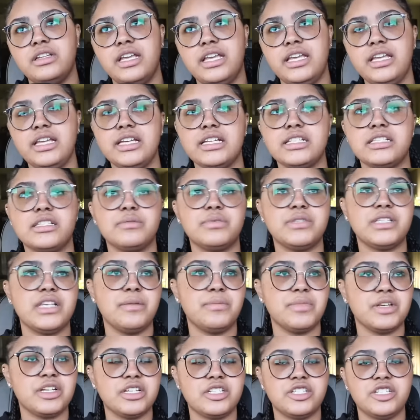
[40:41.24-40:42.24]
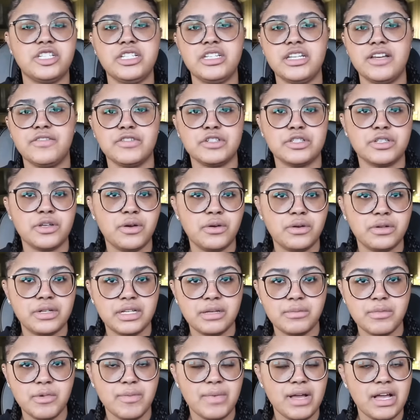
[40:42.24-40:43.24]
He gets upset because she never told
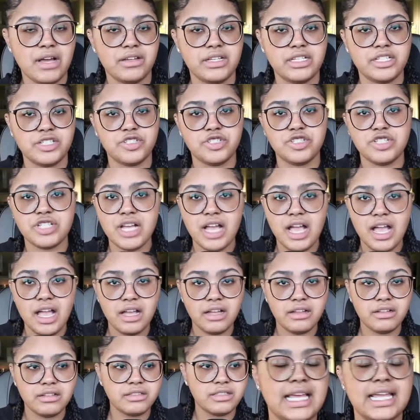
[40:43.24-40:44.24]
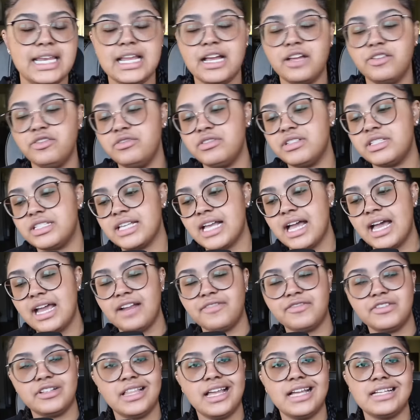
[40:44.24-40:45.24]
him about his child. And now you decide
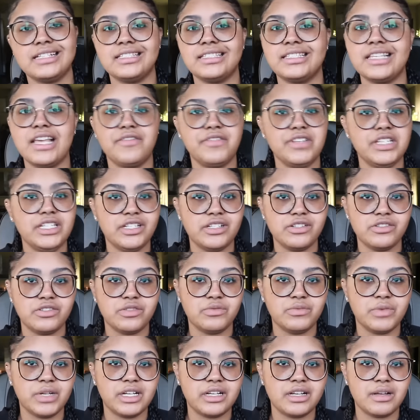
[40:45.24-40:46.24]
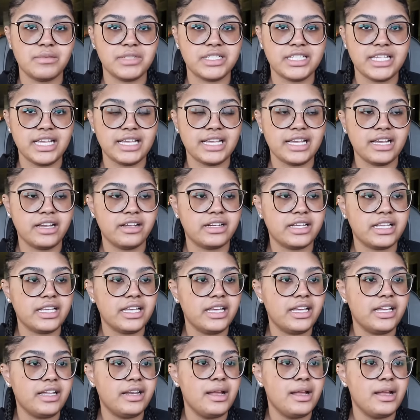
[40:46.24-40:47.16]
after like 7 years, you want to come and take care of the kid.